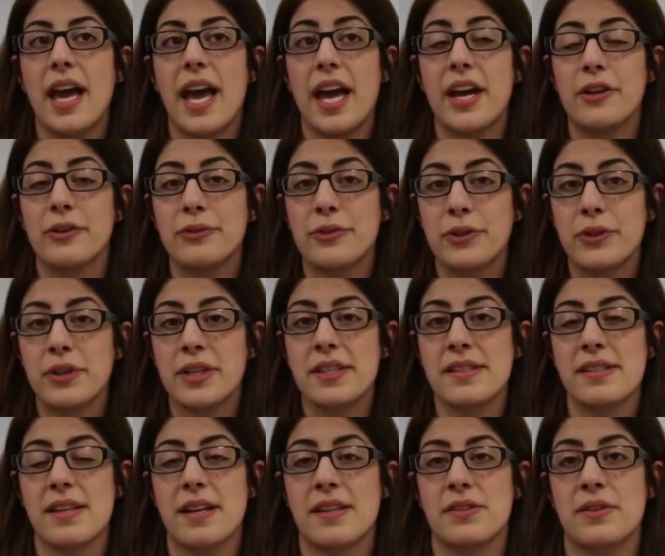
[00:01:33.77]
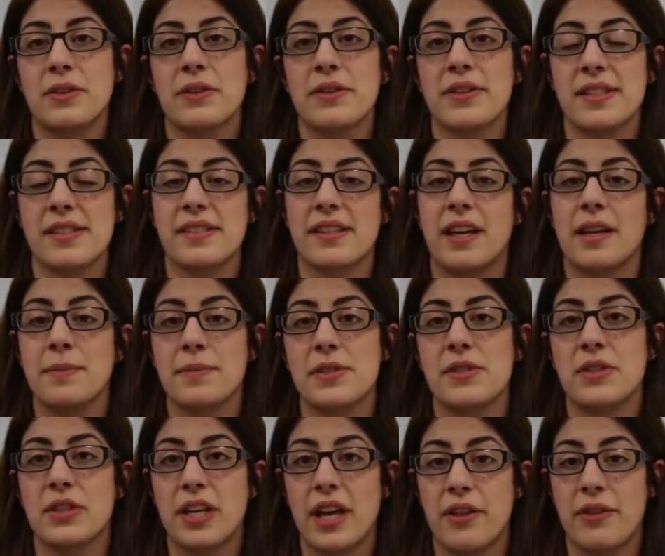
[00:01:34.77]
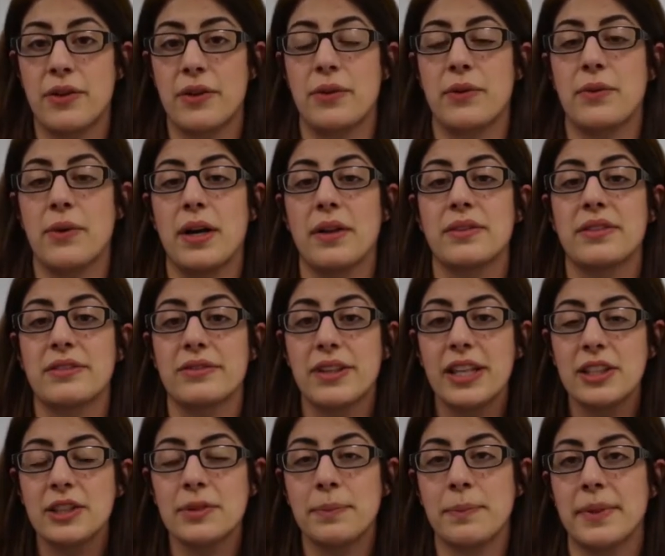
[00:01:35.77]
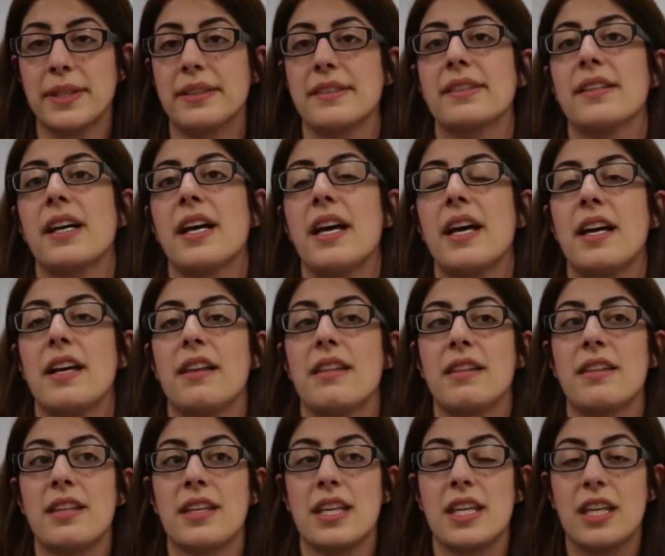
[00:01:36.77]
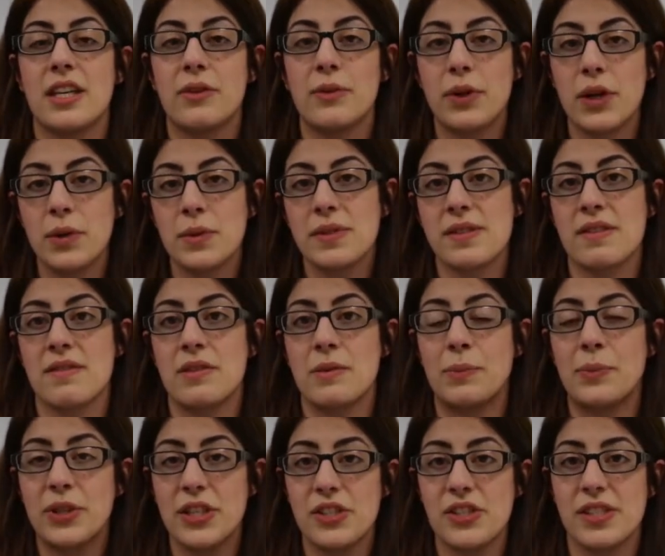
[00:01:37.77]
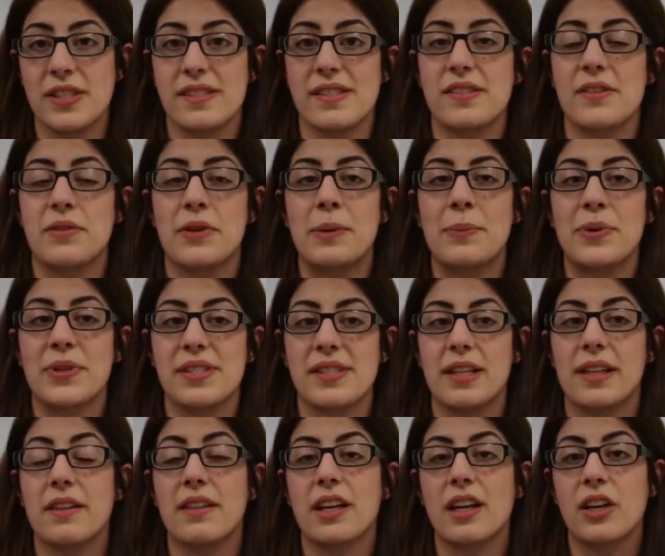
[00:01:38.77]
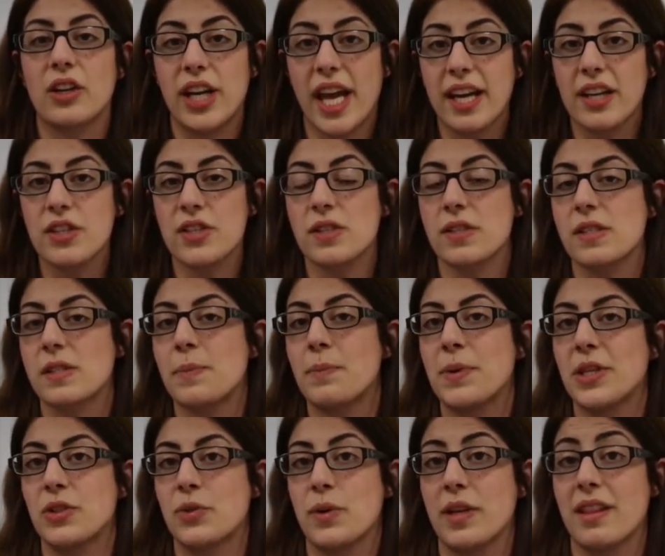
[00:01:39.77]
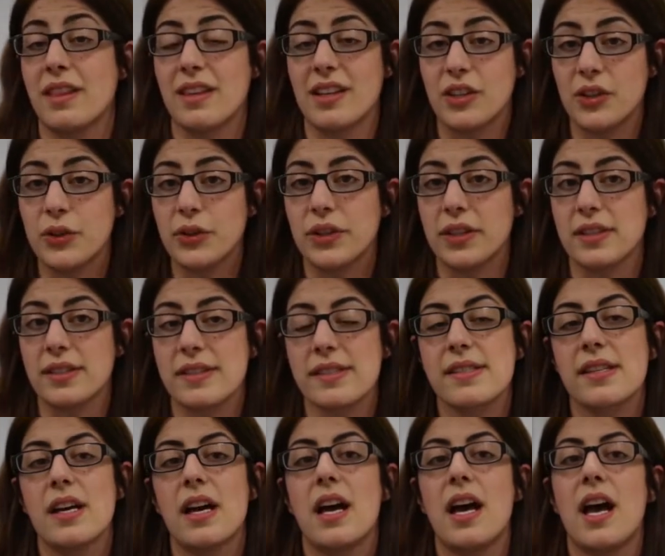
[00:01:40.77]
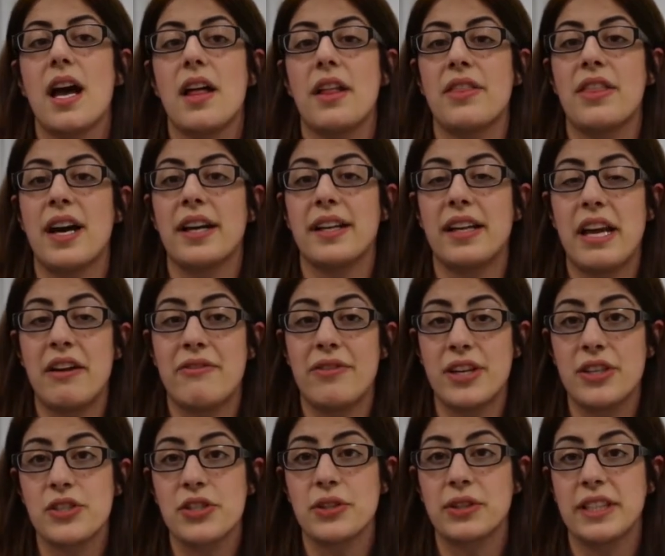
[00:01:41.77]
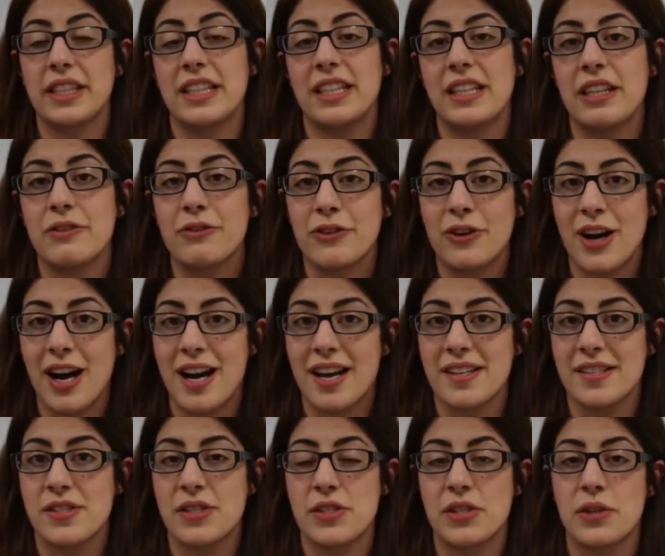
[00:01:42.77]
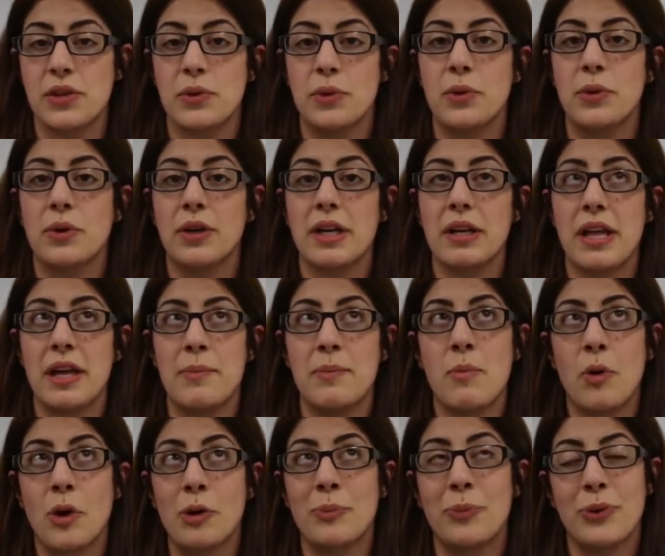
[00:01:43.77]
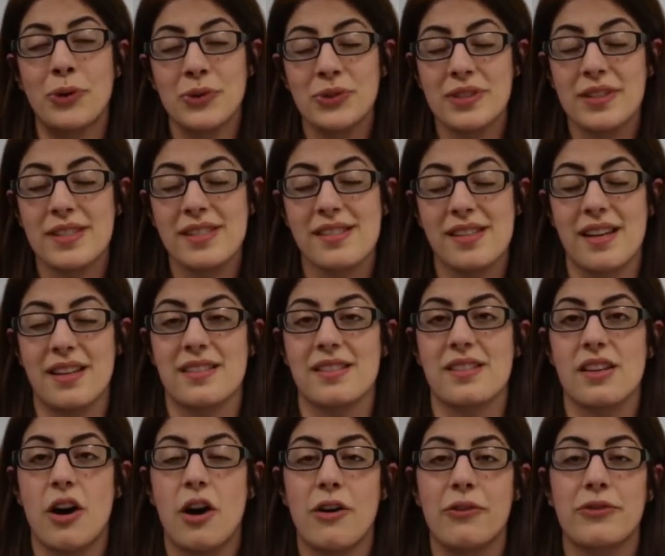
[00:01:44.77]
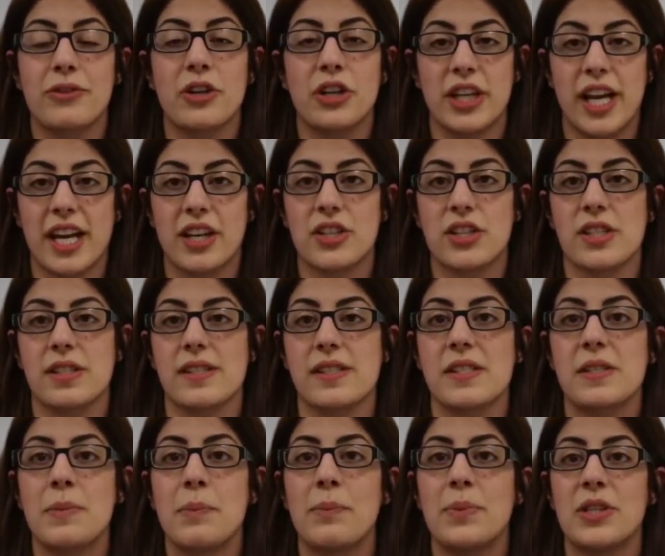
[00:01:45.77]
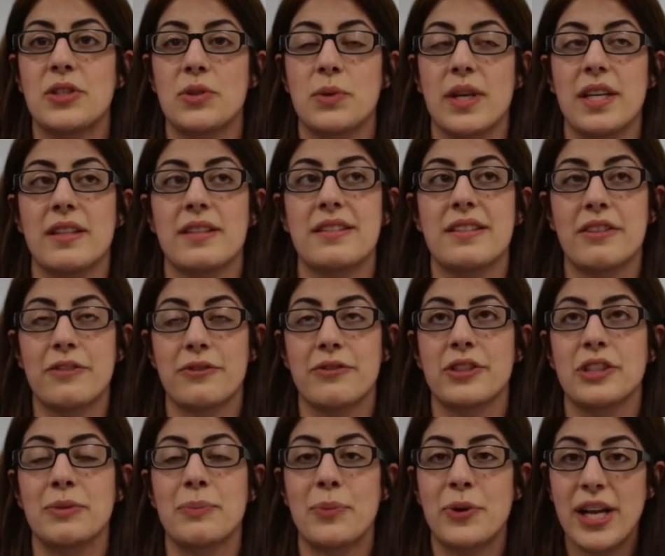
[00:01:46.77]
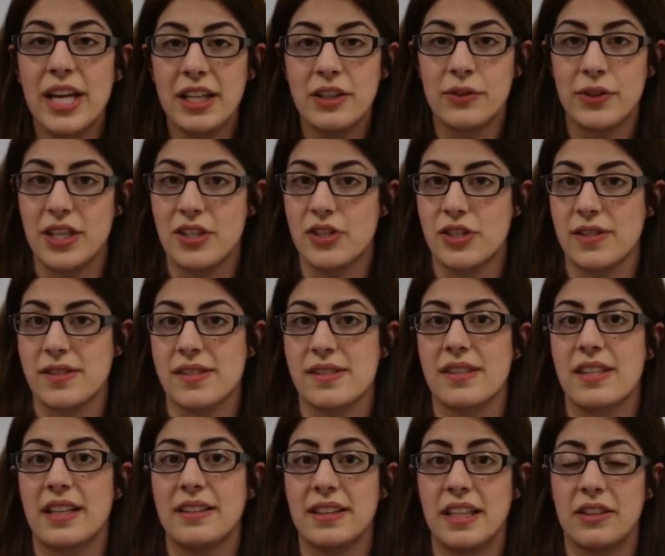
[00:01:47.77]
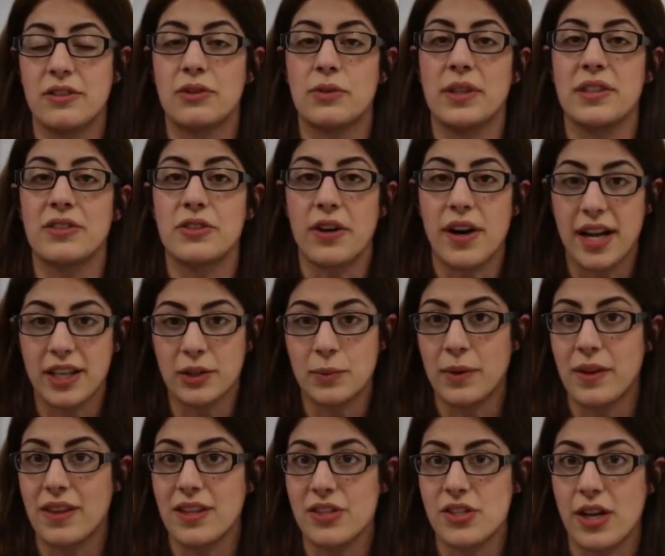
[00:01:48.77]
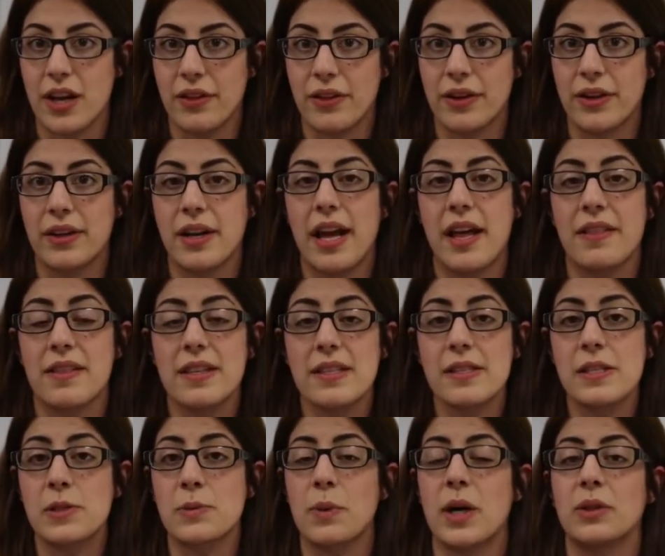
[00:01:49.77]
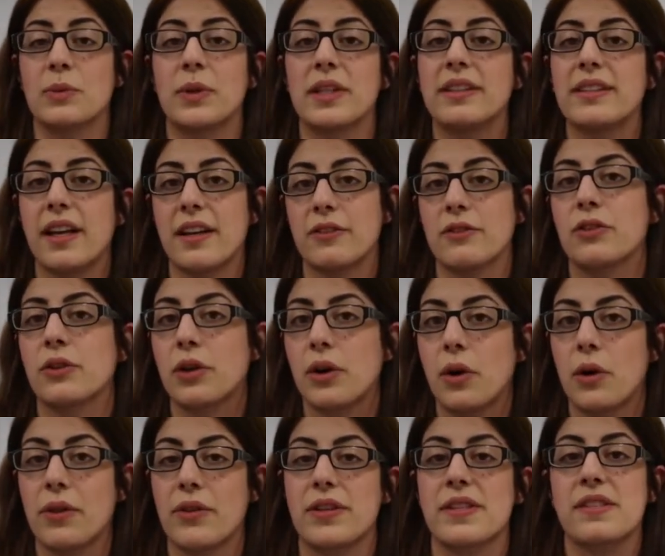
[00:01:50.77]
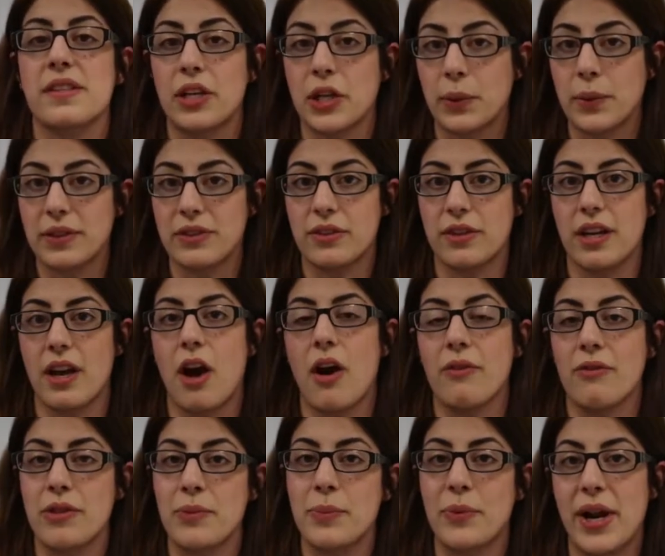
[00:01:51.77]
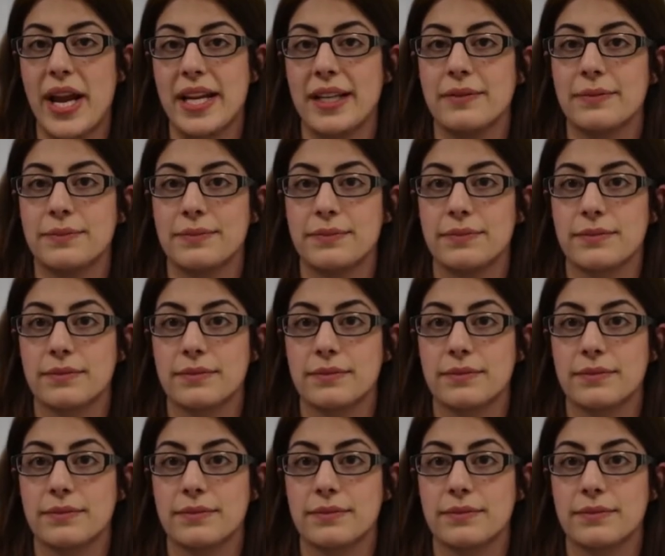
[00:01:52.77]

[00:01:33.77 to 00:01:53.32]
And of course, as all this comes together throughout development, the roads and the bridges represent the connections between the neurons that eventually give rise to a more broader sense of connections between different brain regions that need to interact with each other. And this is what we tend to call the circuitry of the brain.